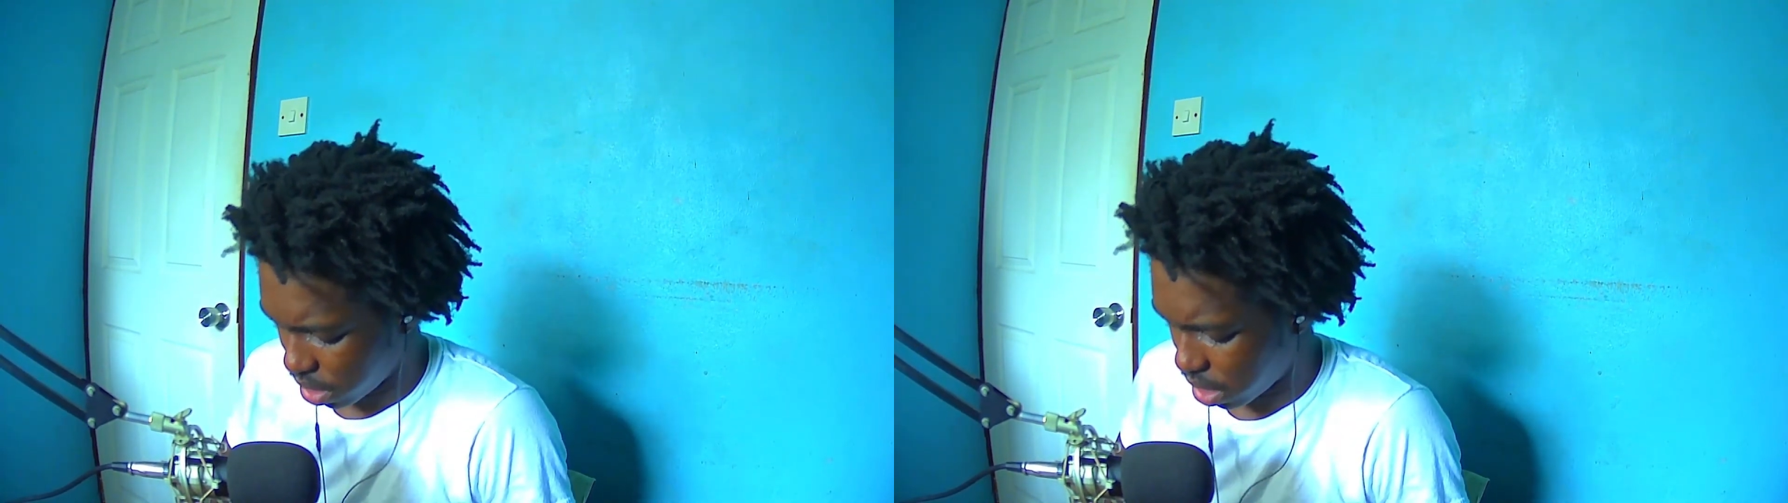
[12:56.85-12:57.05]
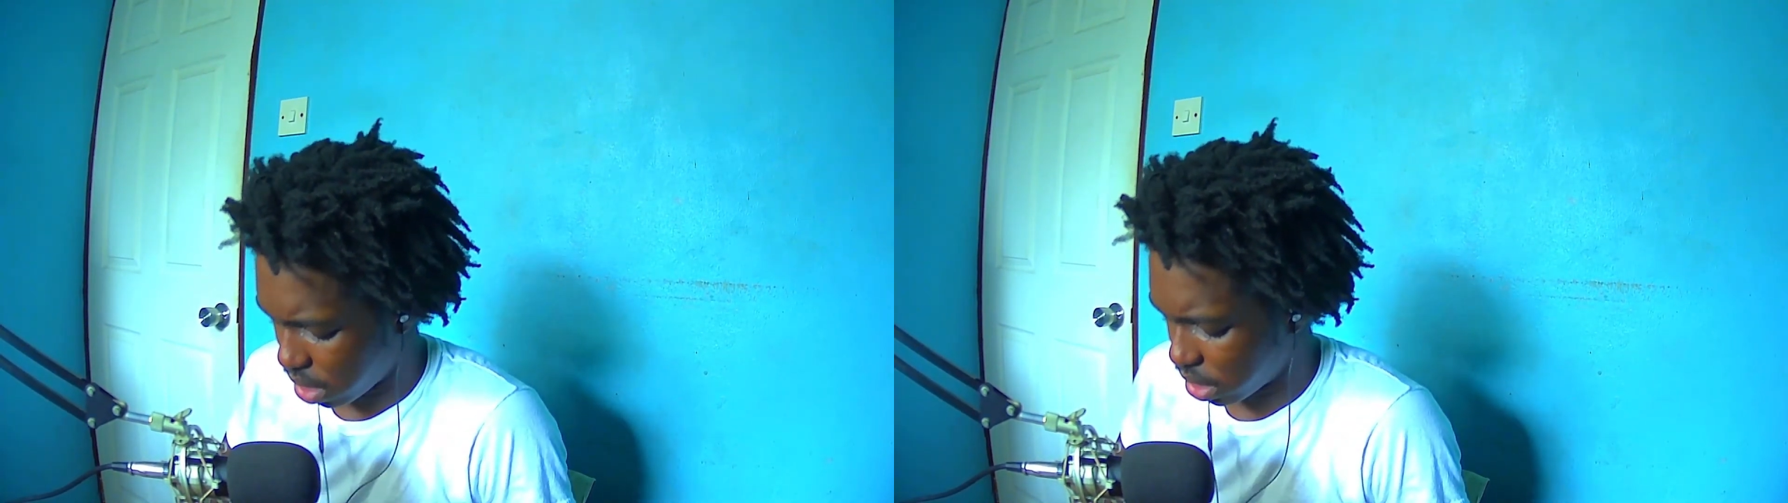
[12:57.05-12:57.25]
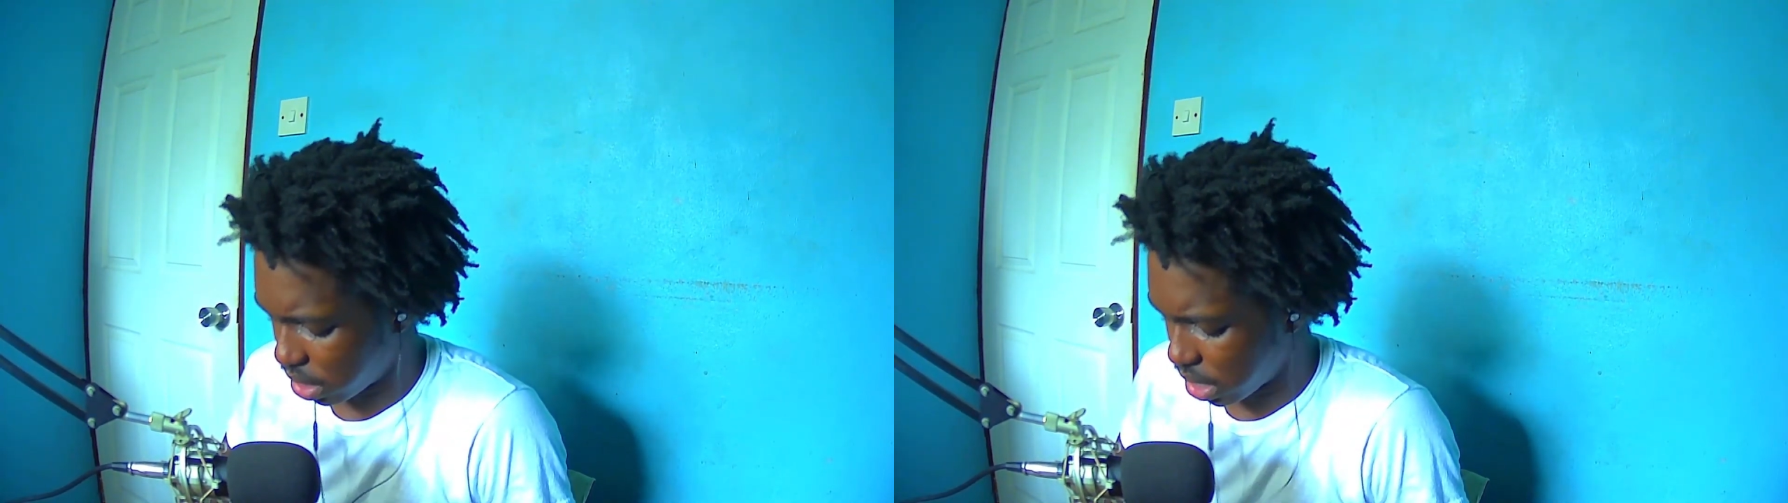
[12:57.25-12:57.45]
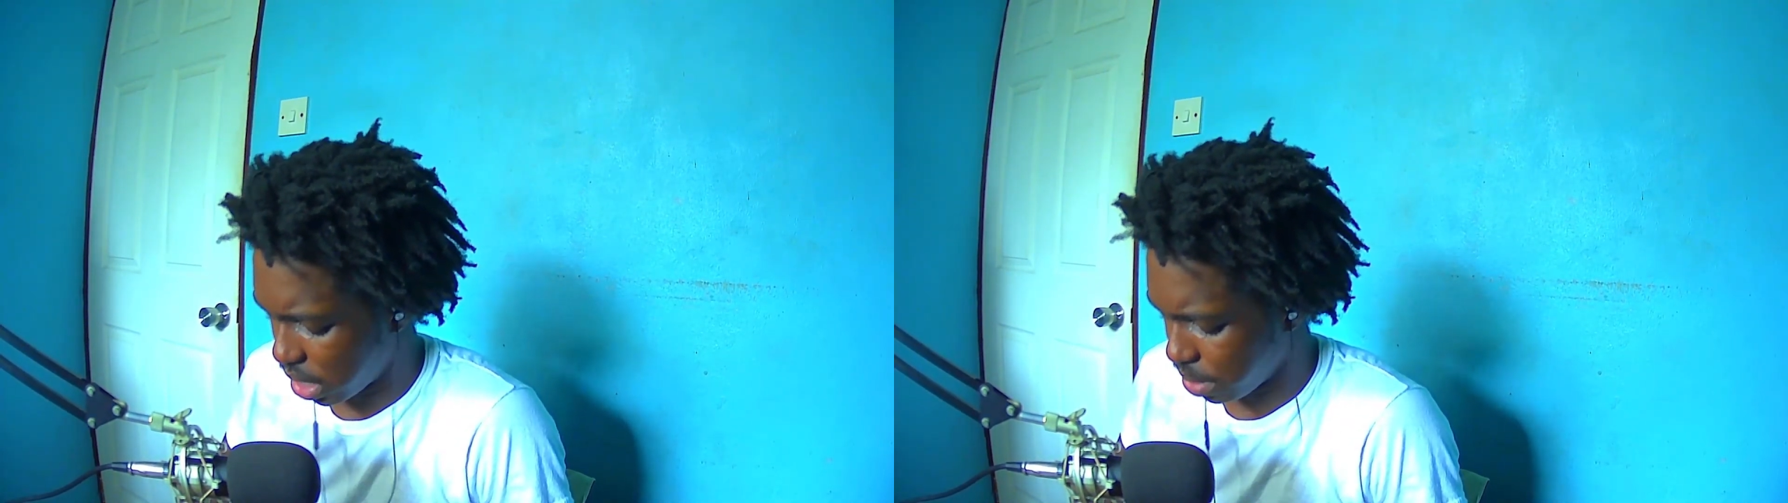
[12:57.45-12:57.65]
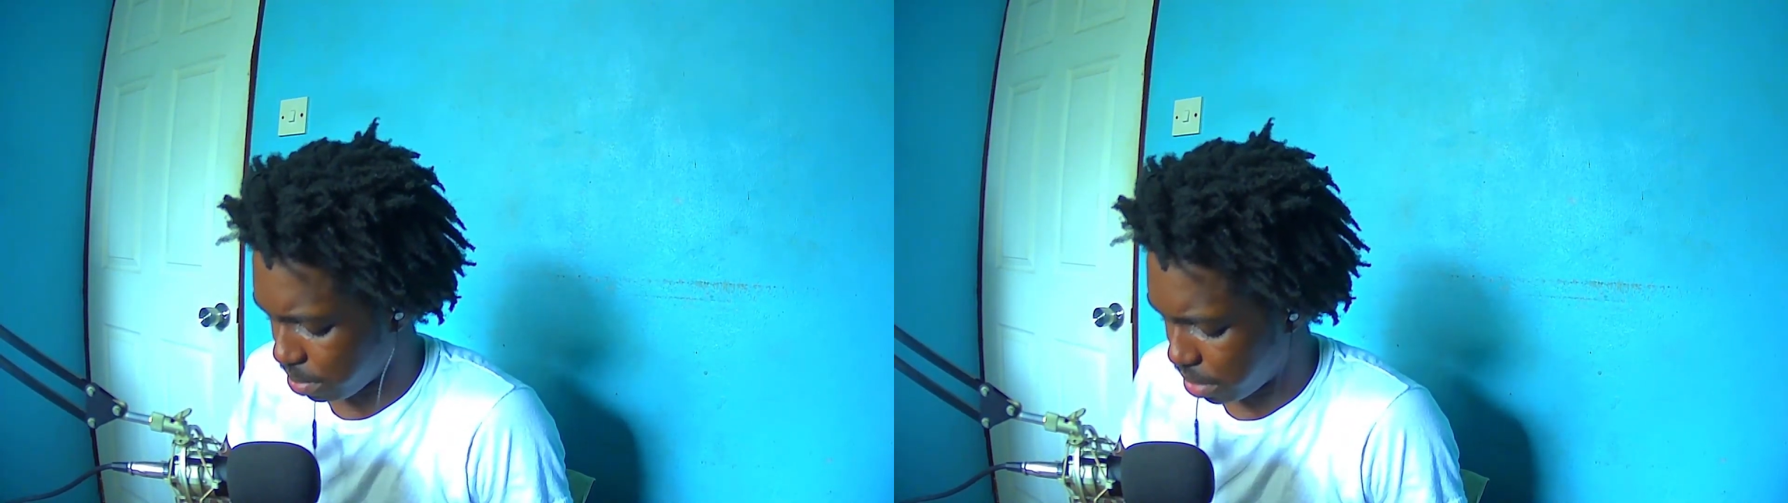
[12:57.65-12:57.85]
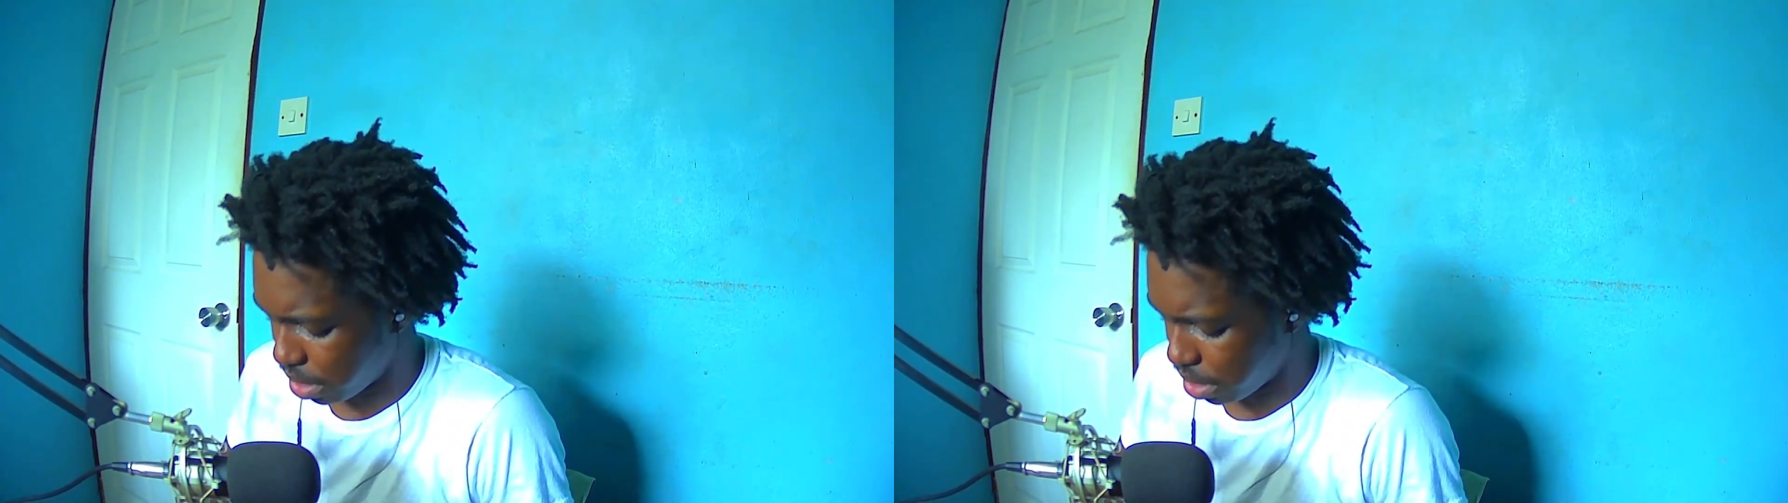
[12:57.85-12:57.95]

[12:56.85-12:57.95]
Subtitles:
And I understand